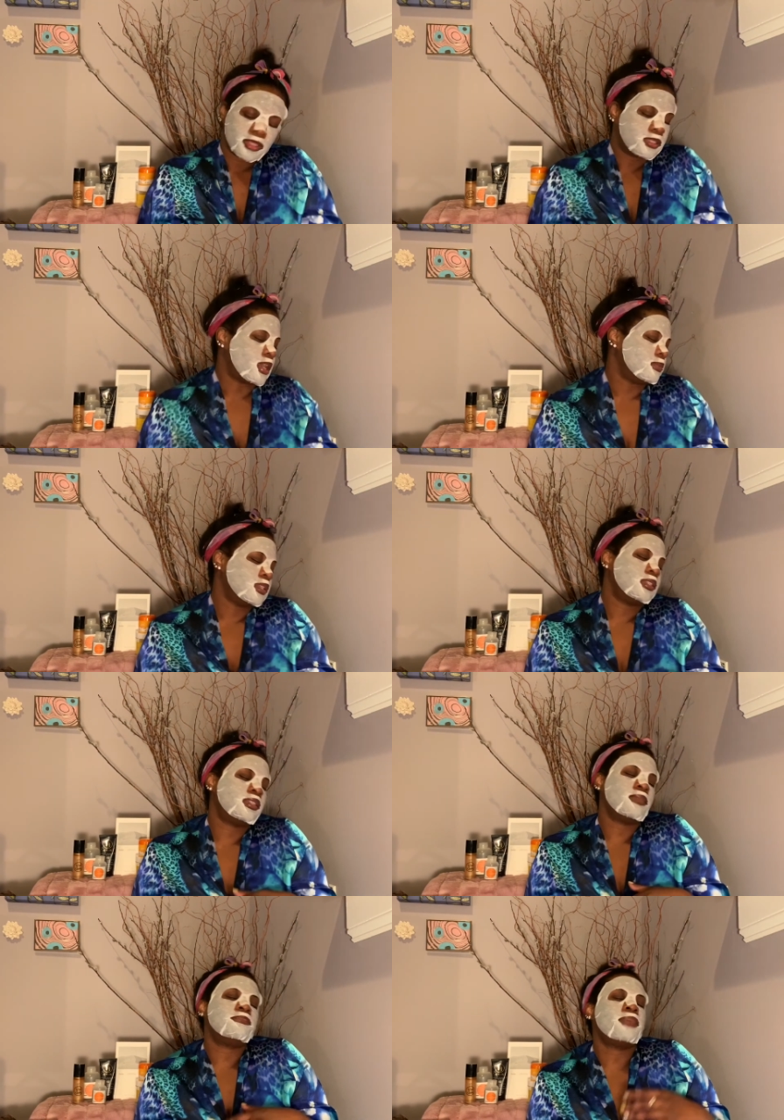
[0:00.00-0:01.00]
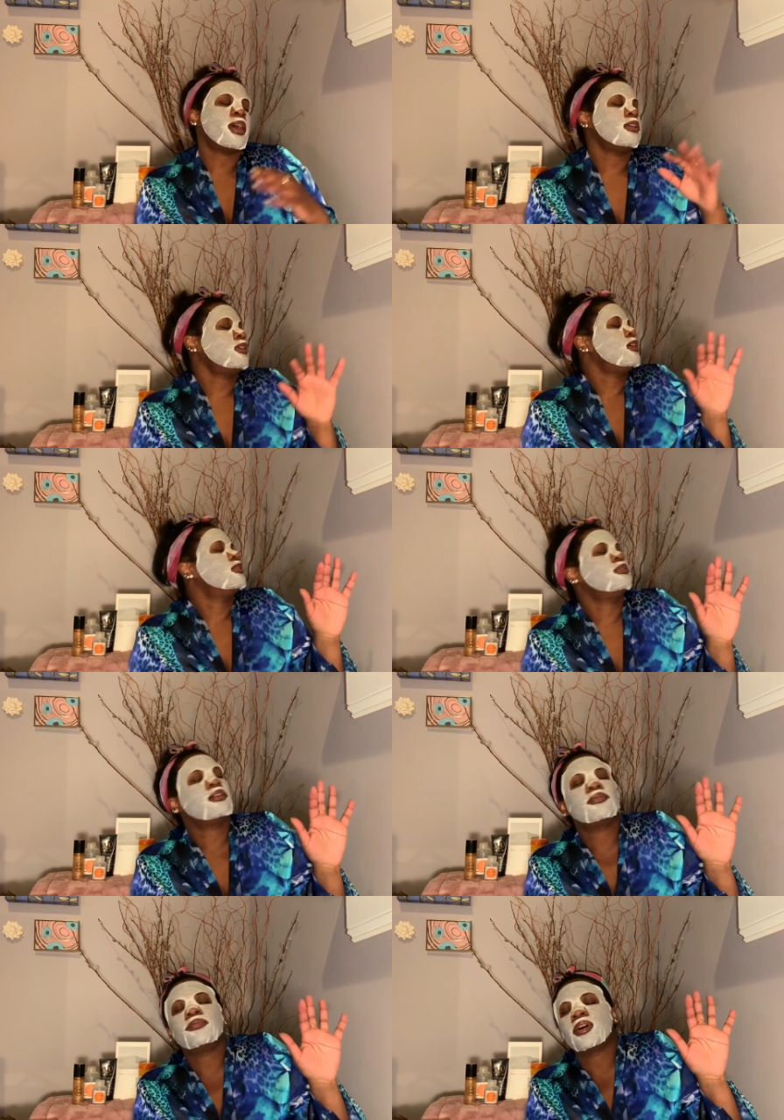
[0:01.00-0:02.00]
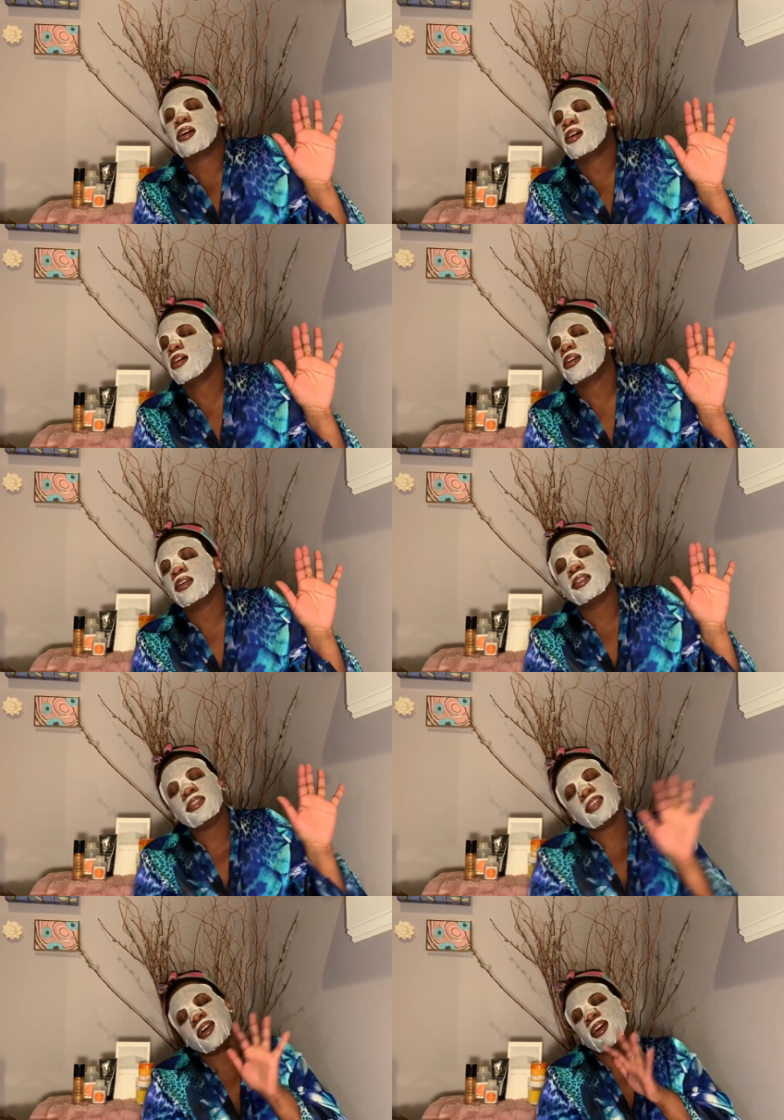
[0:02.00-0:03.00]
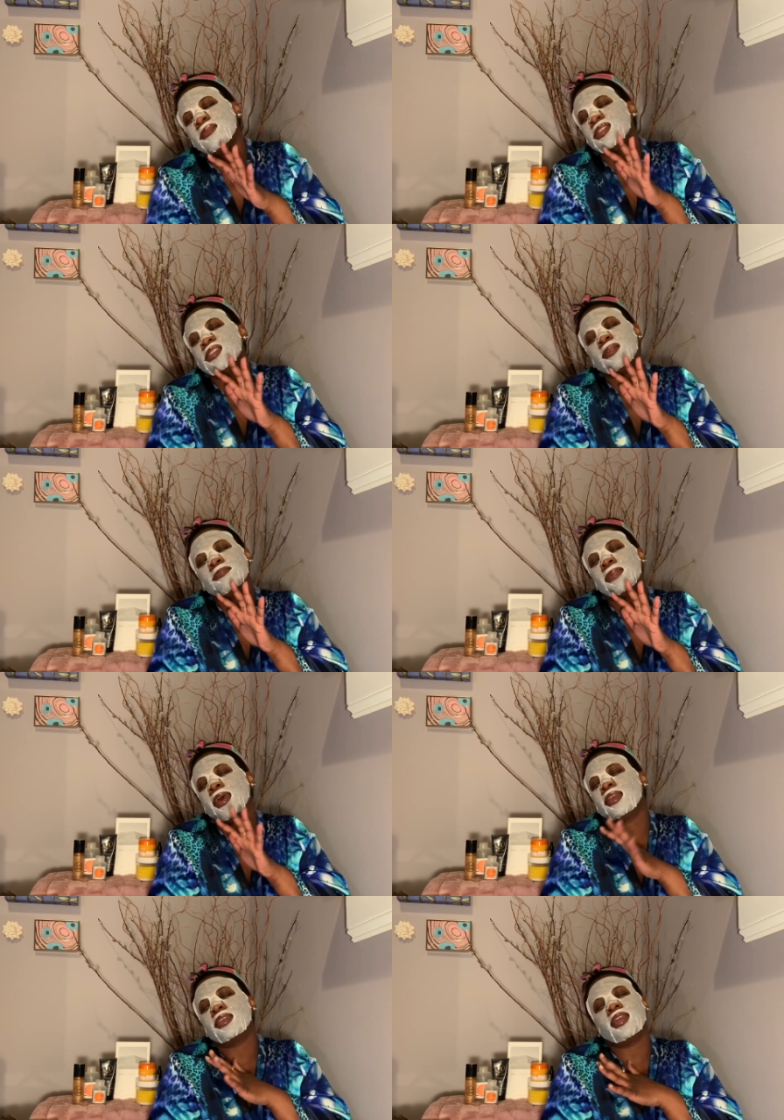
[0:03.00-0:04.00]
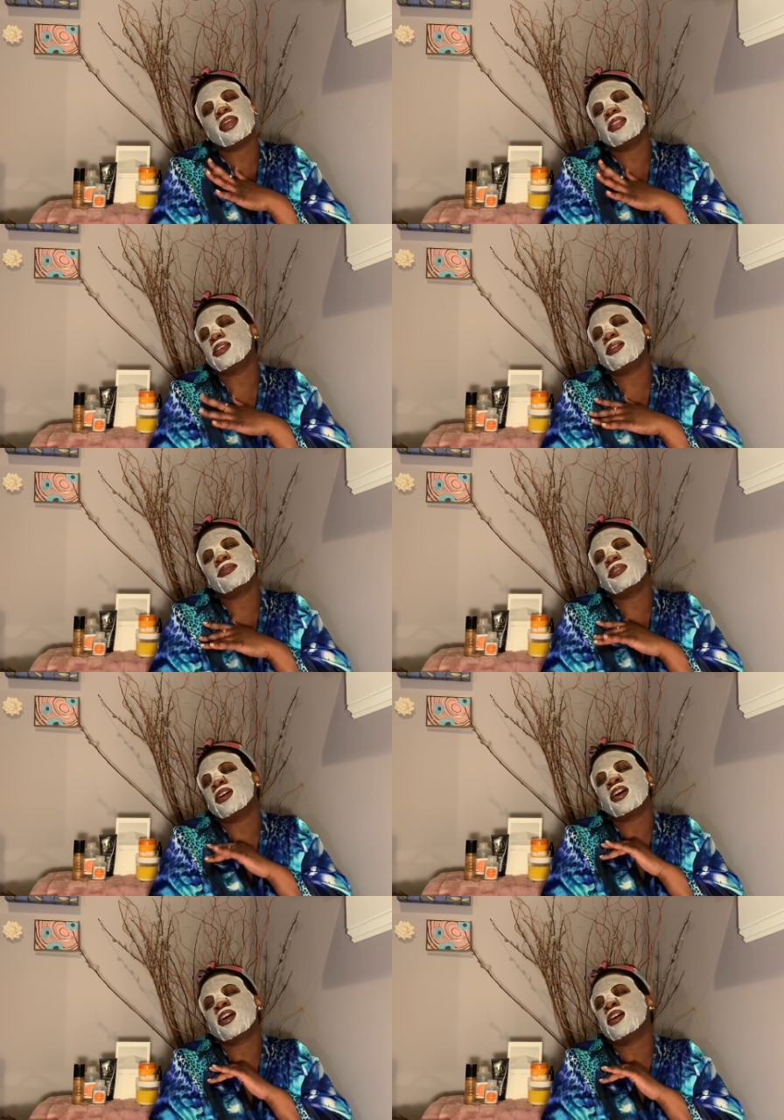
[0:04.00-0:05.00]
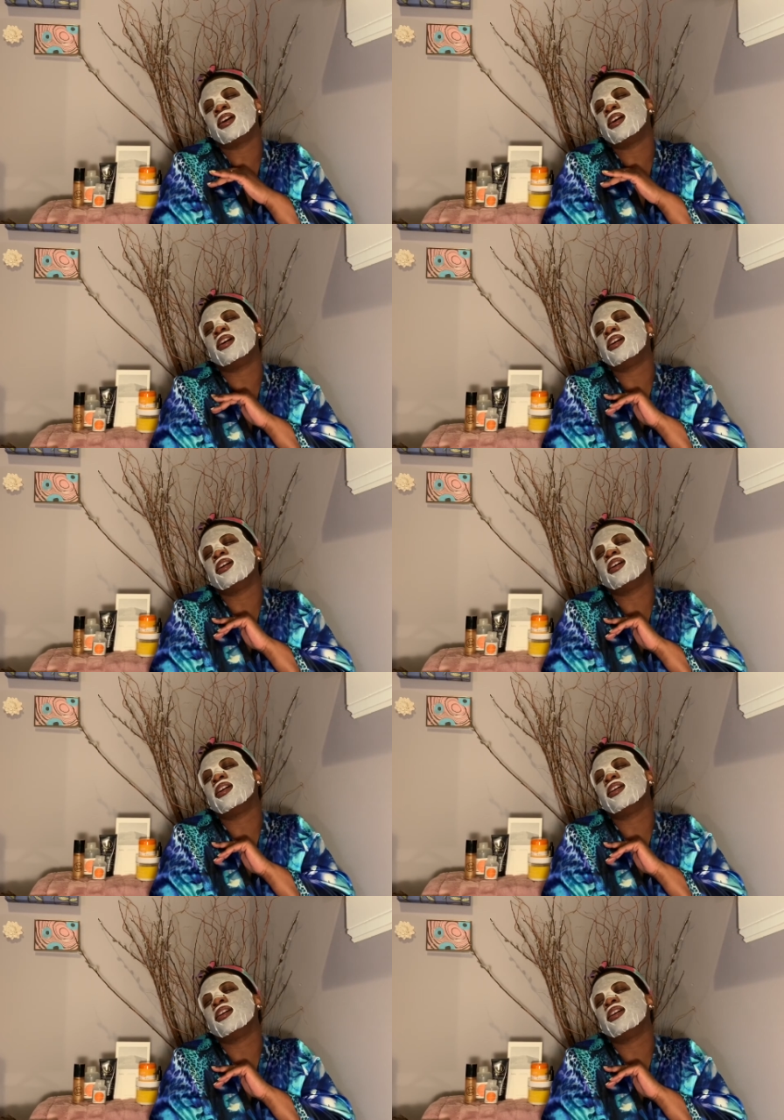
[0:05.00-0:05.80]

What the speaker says: Time to sit back and unwind. Time to sit back and unwind.